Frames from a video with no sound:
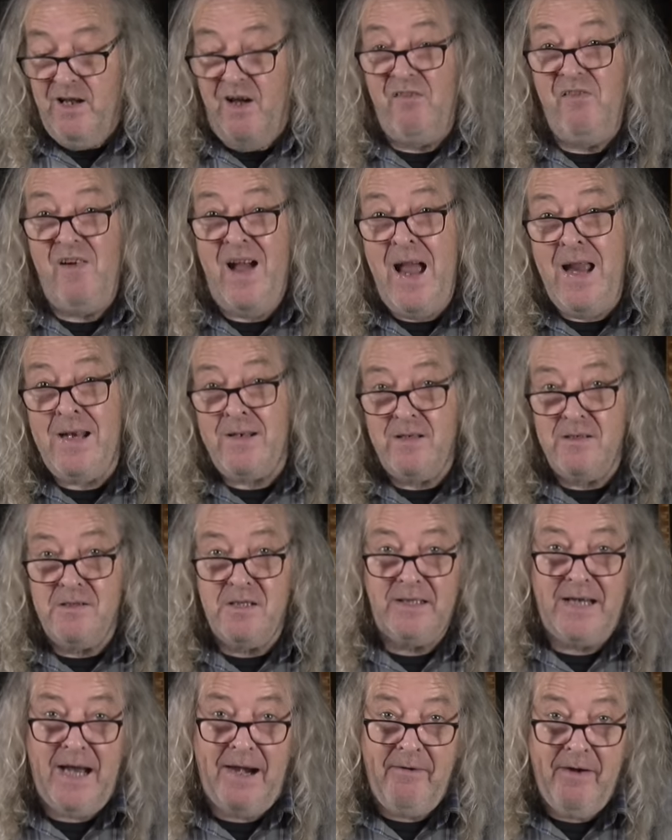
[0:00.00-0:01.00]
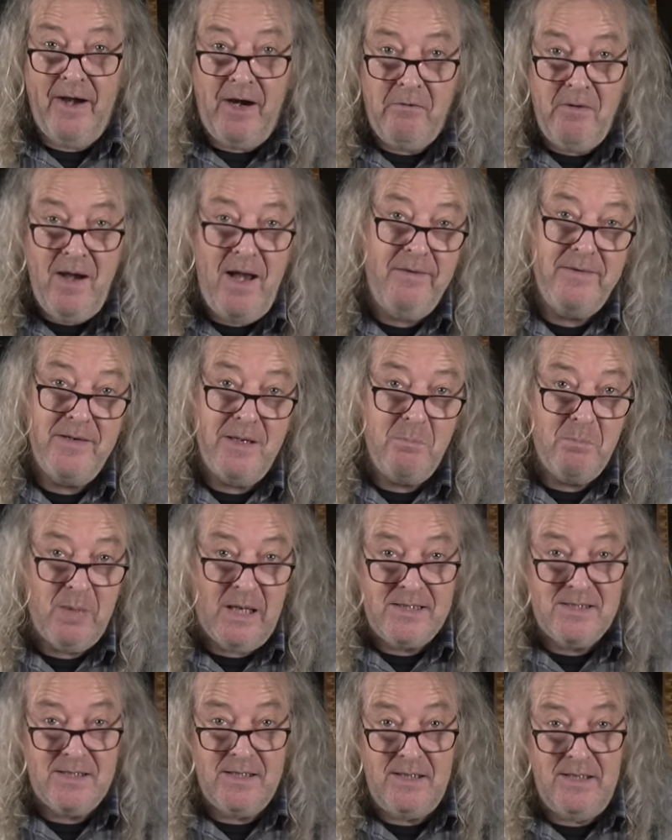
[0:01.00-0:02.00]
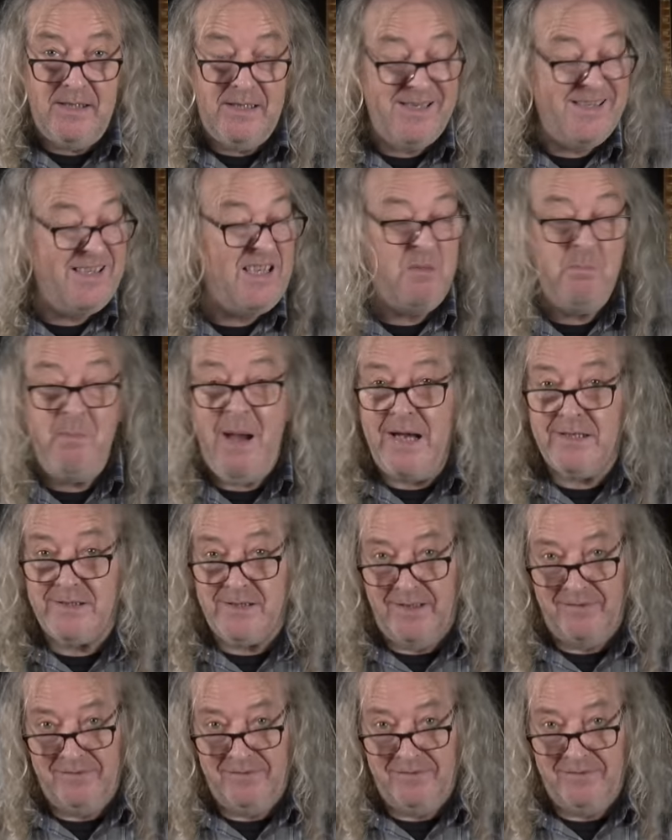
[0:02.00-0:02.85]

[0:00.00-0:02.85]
a van to carry it around in, basically, because it's massive.